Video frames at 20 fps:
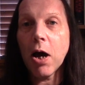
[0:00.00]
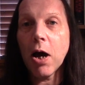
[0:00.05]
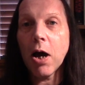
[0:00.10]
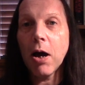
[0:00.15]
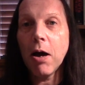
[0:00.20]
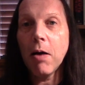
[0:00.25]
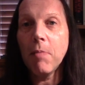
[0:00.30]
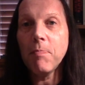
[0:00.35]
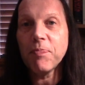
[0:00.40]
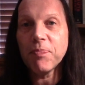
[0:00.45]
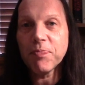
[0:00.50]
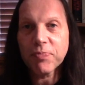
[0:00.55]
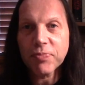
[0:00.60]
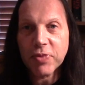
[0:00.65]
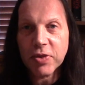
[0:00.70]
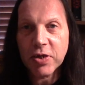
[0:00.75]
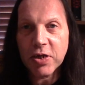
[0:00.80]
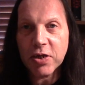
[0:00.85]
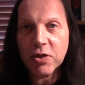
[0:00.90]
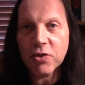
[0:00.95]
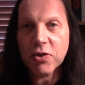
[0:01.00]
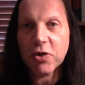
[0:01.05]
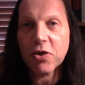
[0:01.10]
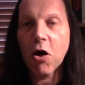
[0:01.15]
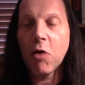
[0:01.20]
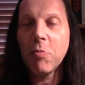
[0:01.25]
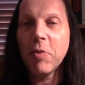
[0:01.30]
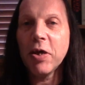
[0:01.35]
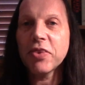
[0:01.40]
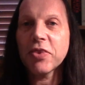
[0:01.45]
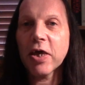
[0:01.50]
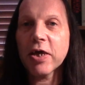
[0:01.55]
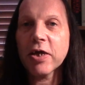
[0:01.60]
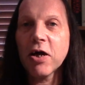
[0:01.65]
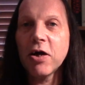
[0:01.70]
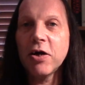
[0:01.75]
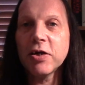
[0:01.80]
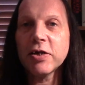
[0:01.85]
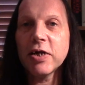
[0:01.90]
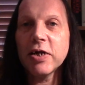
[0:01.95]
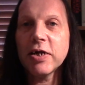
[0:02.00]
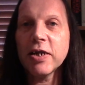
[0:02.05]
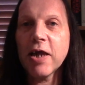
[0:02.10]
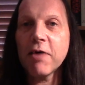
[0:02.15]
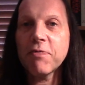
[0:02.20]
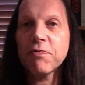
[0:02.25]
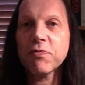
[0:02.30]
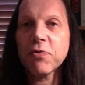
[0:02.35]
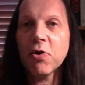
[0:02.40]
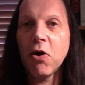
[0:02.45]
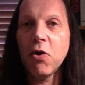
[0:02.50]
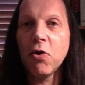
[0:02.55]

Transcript: the comment they kindly left